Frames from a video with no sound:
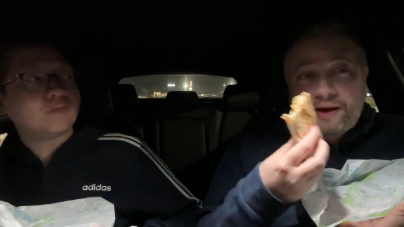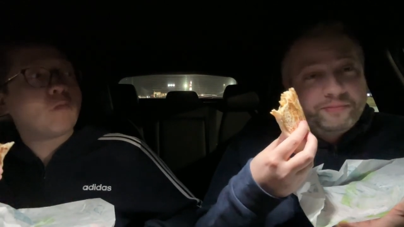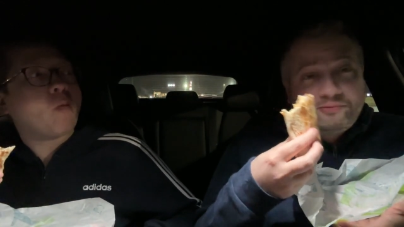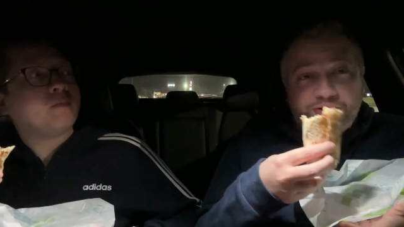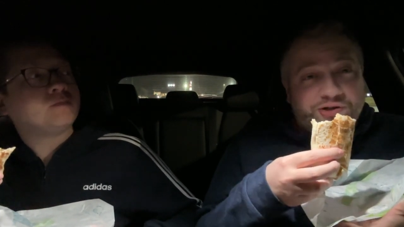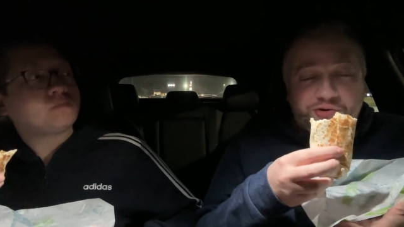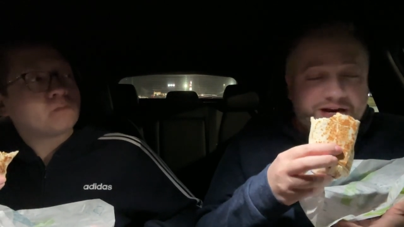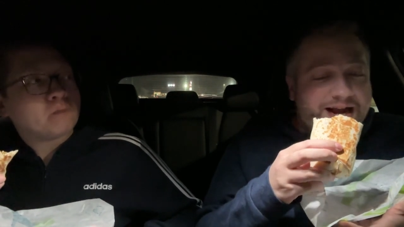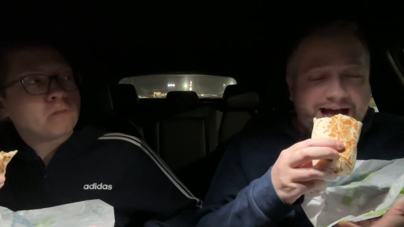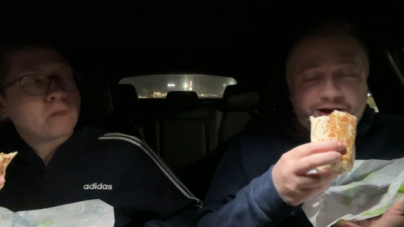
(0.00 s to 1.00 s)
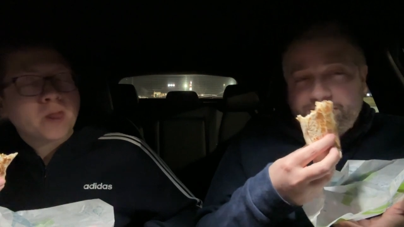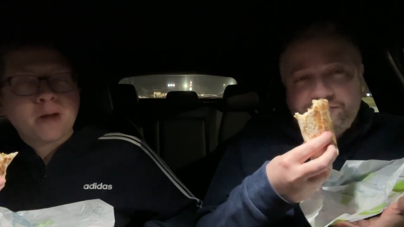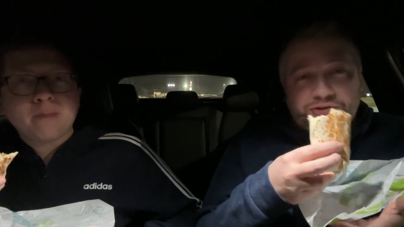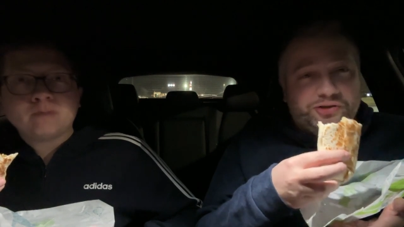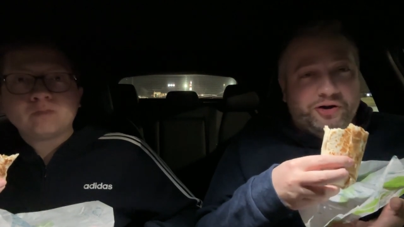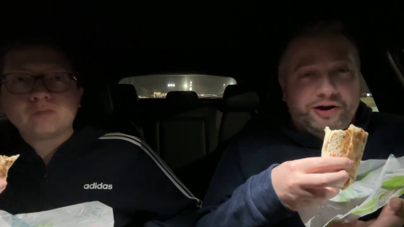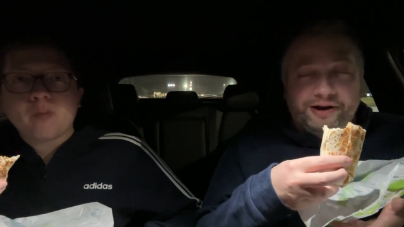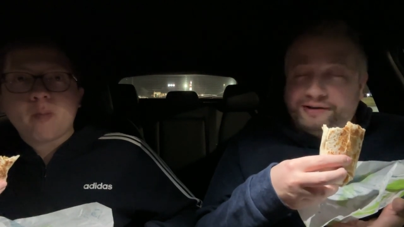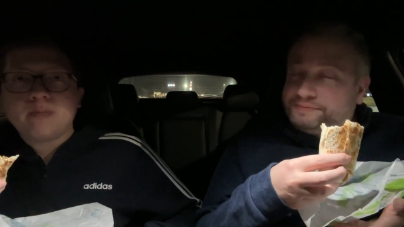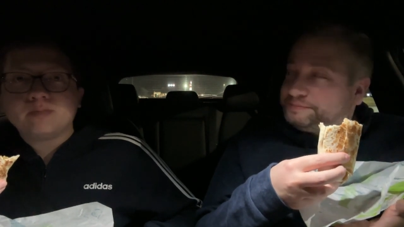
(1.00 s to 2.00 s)
Speaker 1: I mean, we're doing it now. What's your
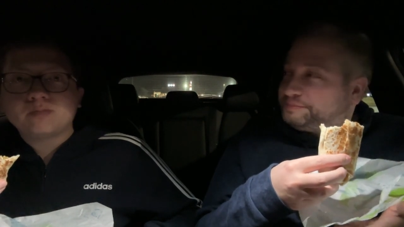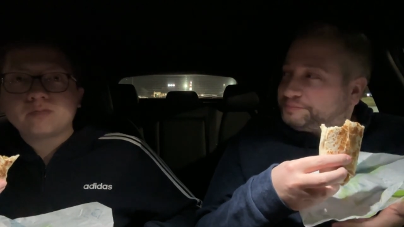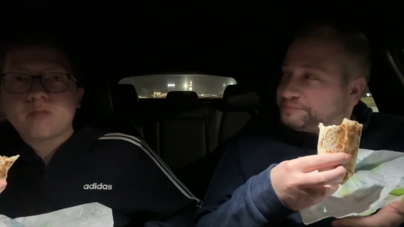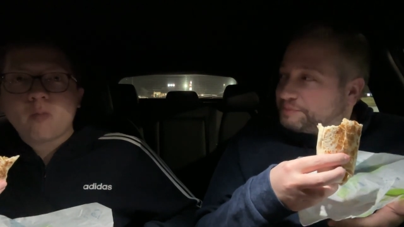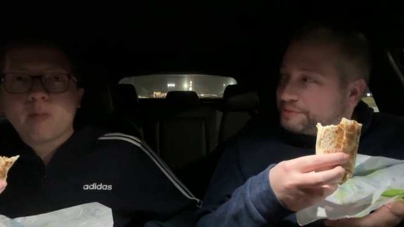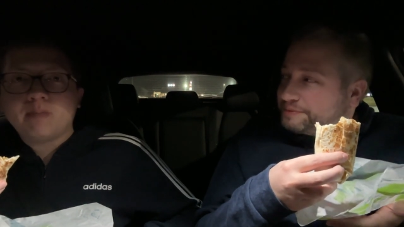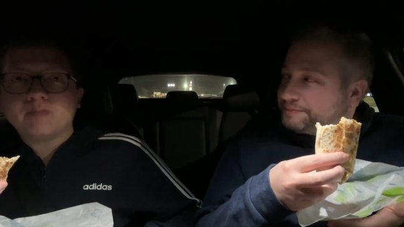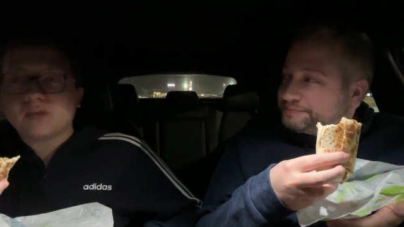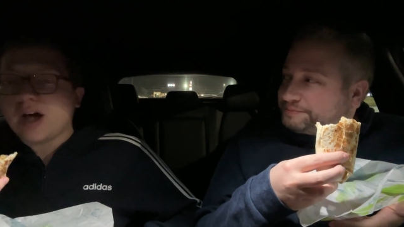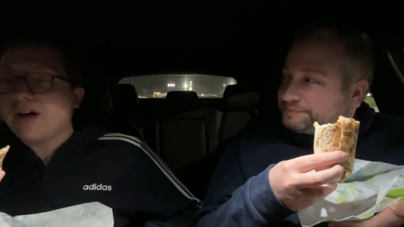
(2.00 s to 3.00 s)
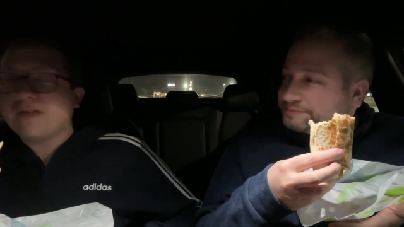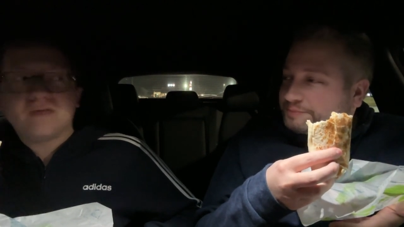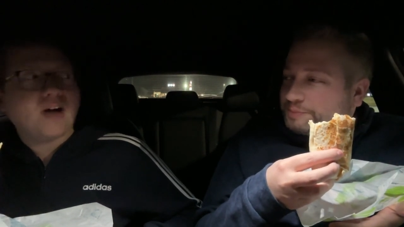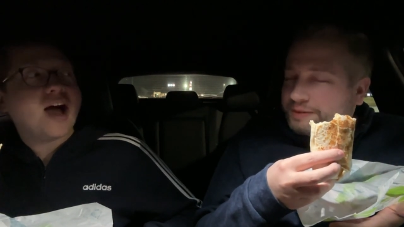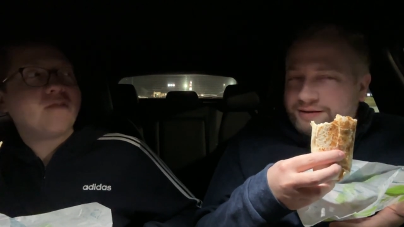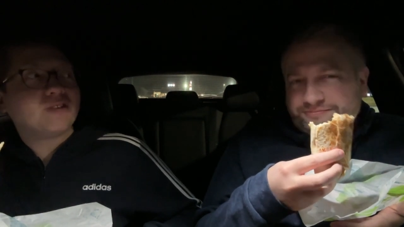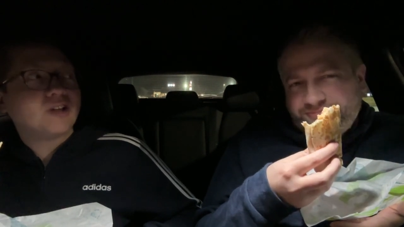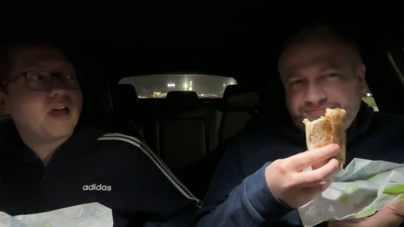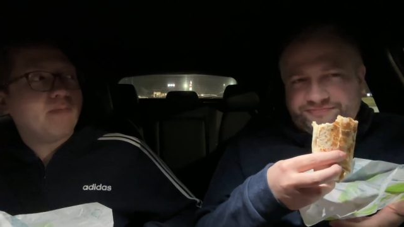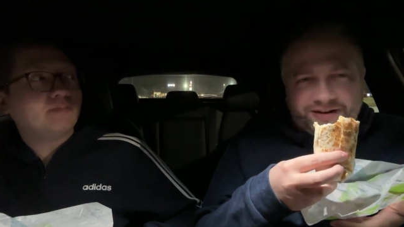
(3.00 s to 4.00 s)
score? Out of five or
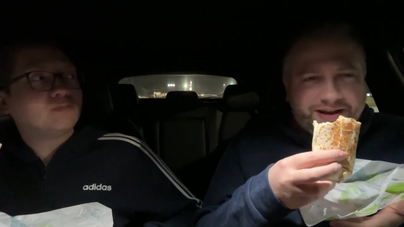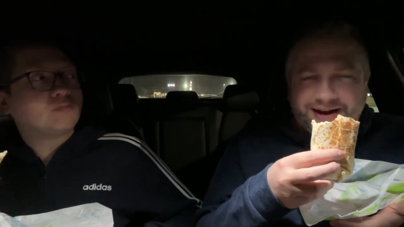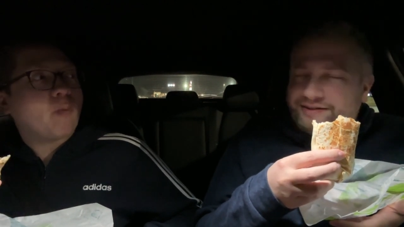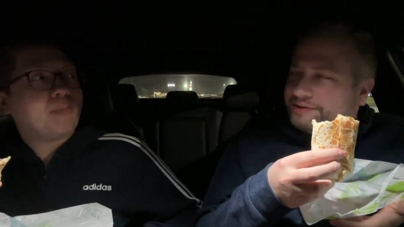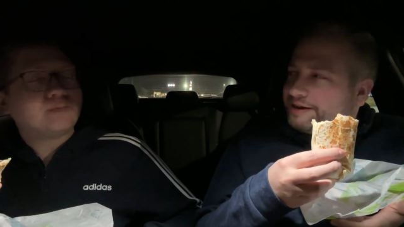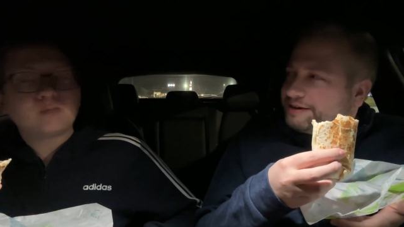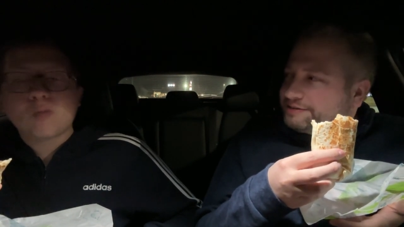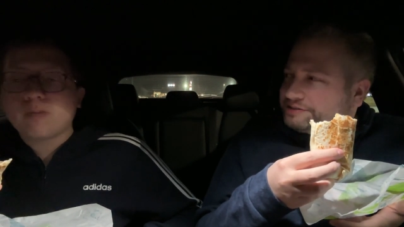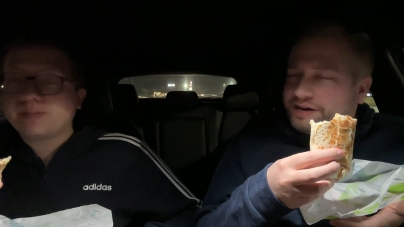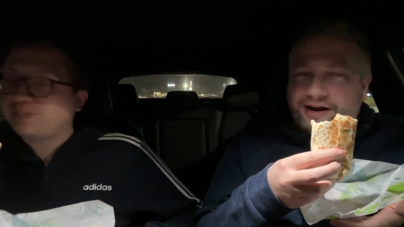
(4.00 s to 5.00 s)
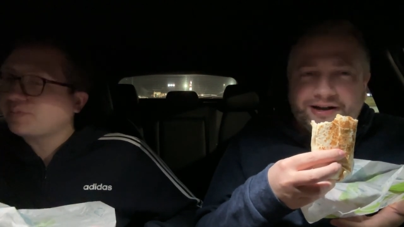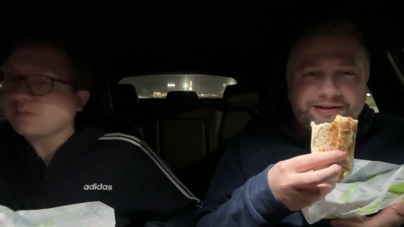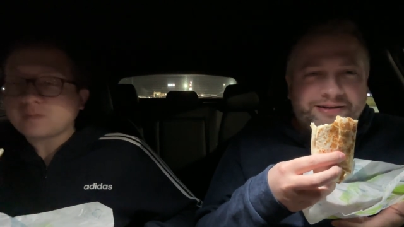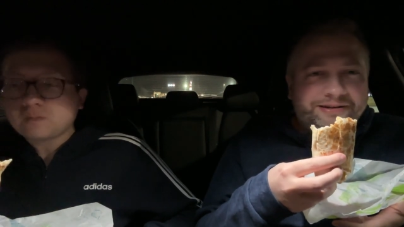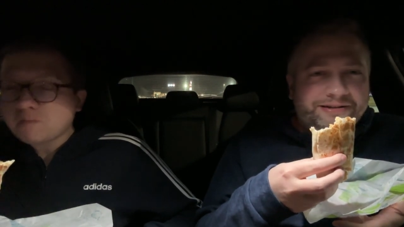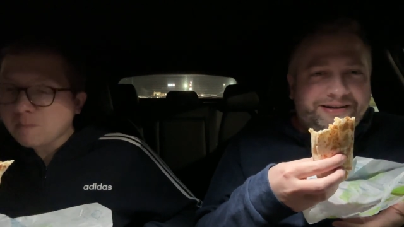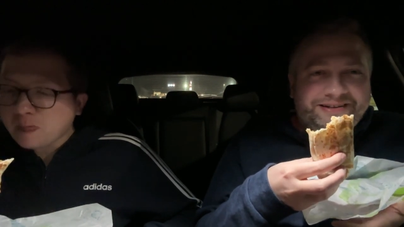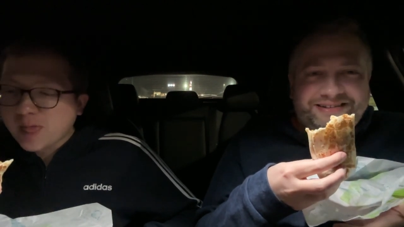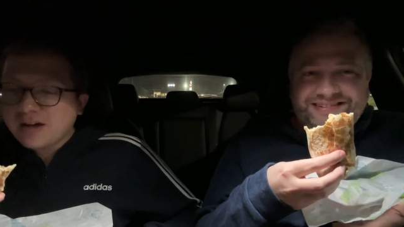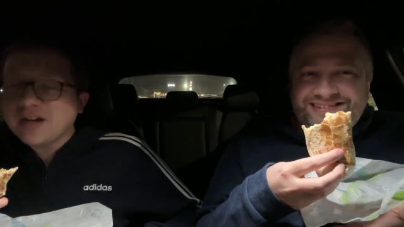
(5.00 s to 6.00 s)
ten? Fuck it, I don't care. Sure.
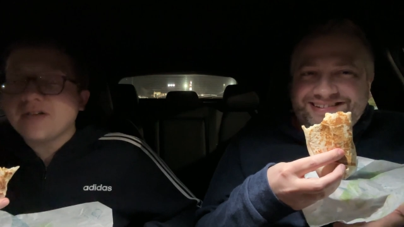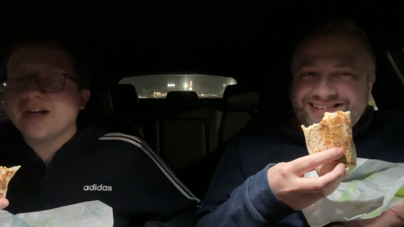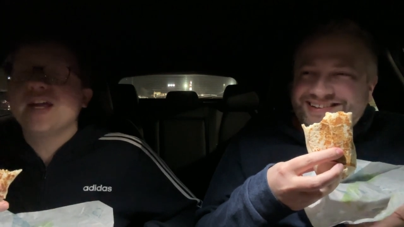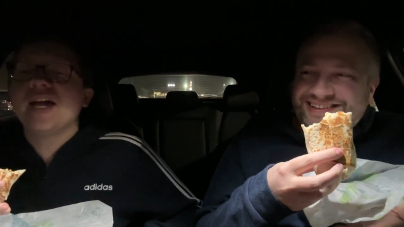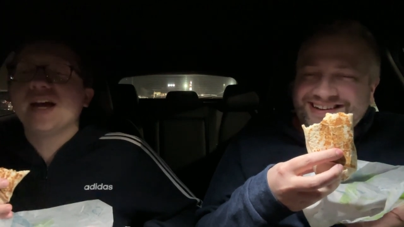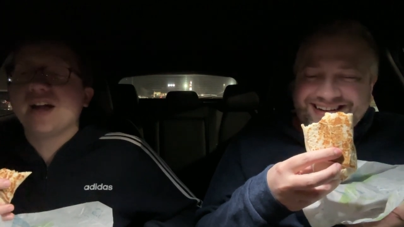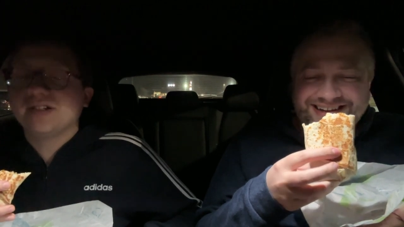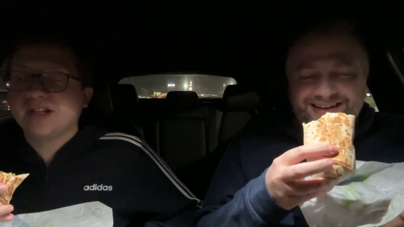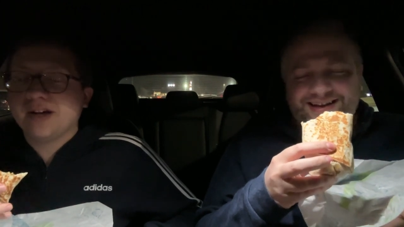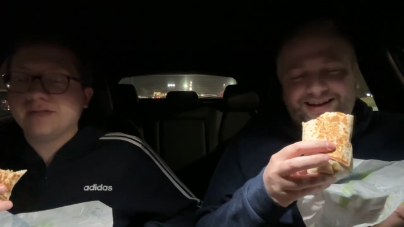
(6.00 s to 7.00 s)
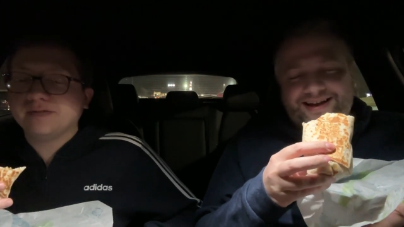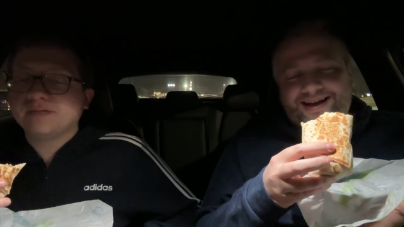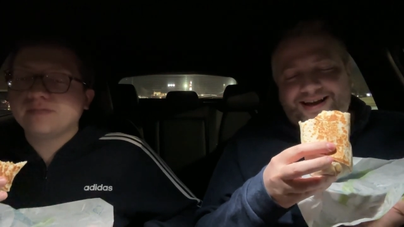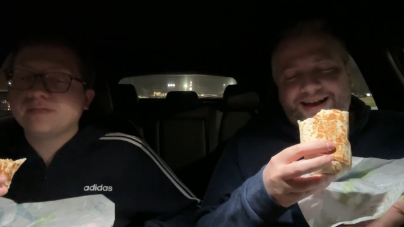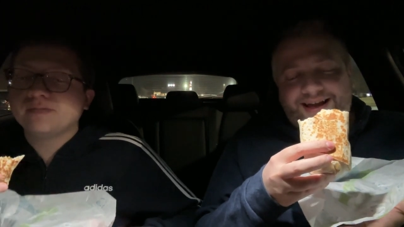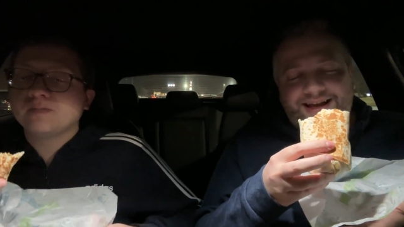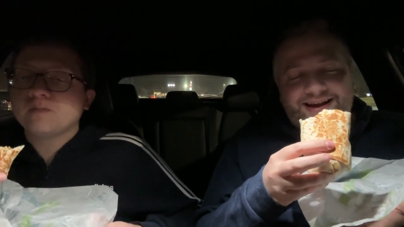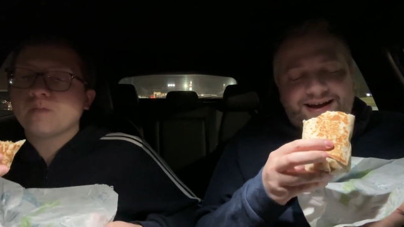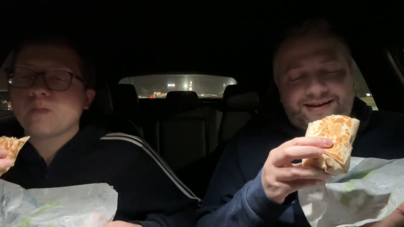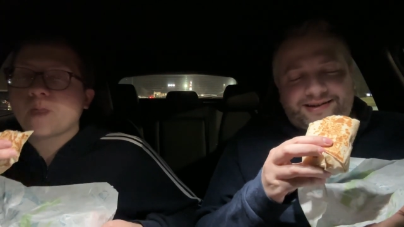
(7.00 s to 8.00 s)
I give it an eight out of ten.
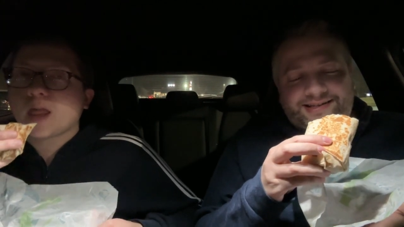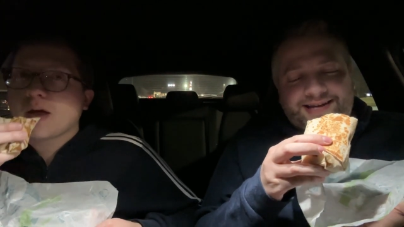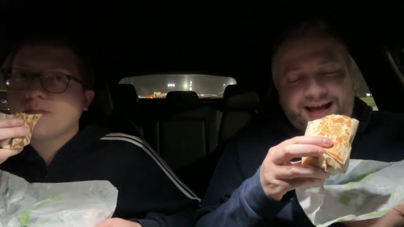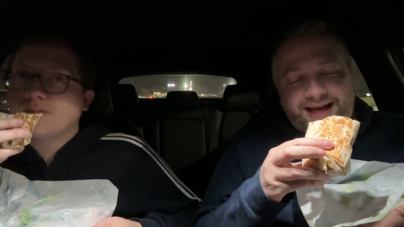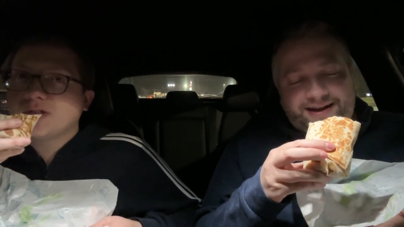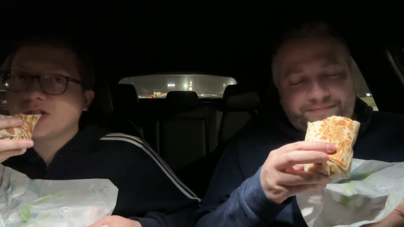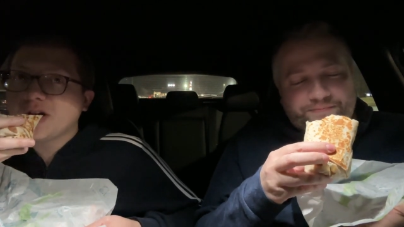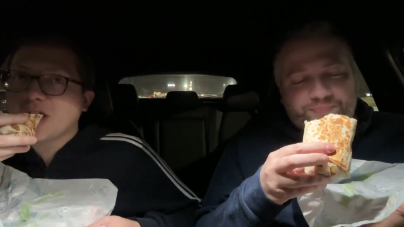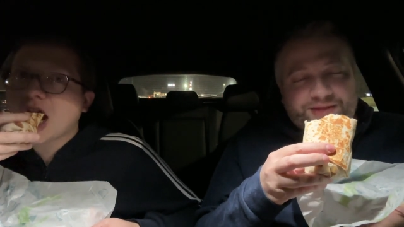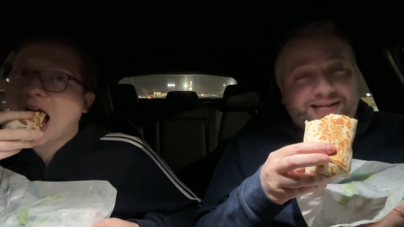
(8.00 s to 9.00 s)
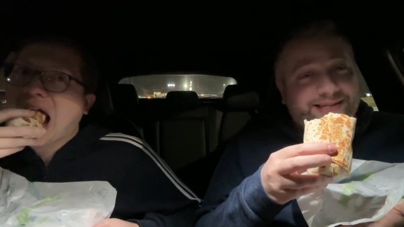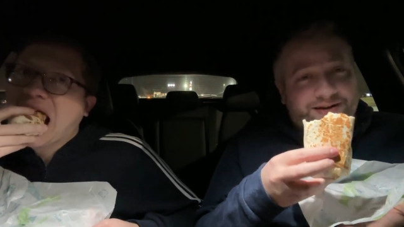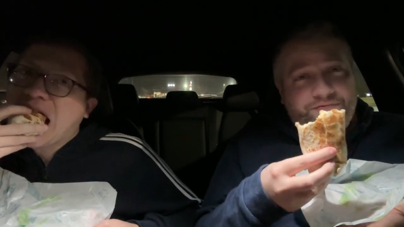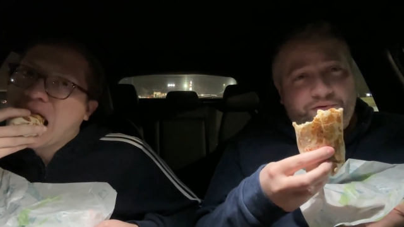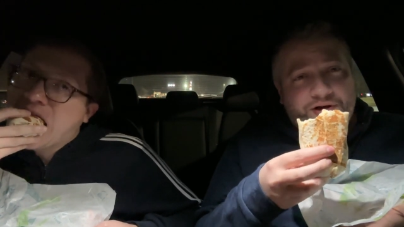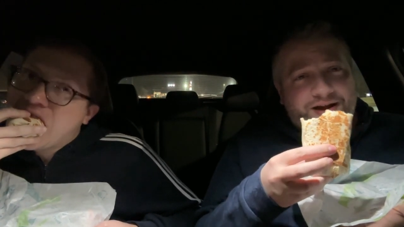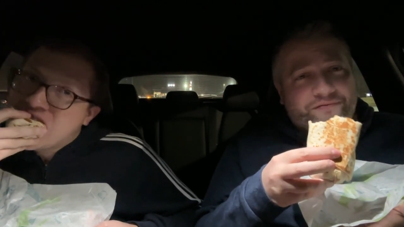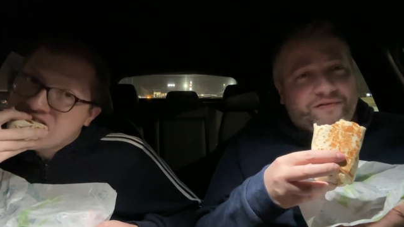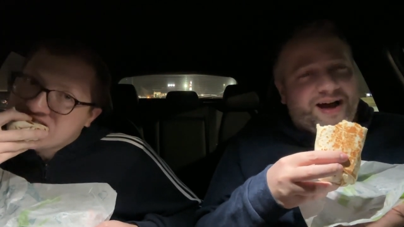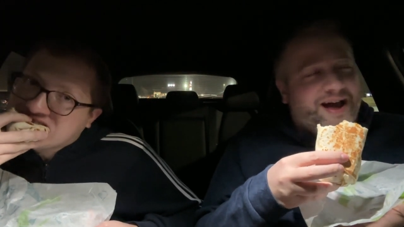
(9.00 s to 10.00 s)
Eight out of ten. That's good. That's like a four out
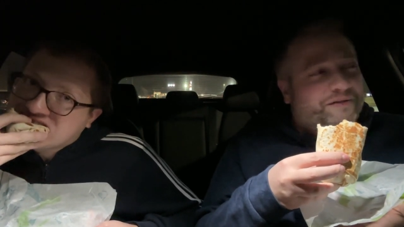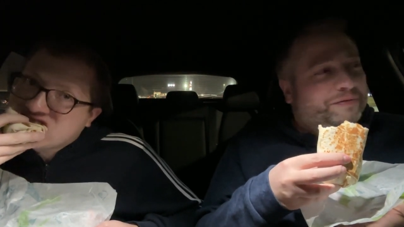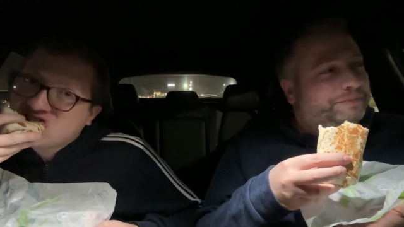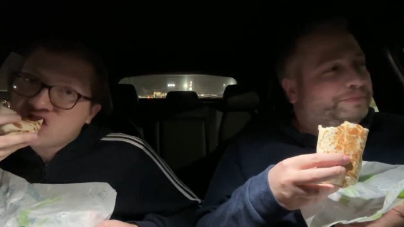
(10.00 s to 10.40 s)
of five.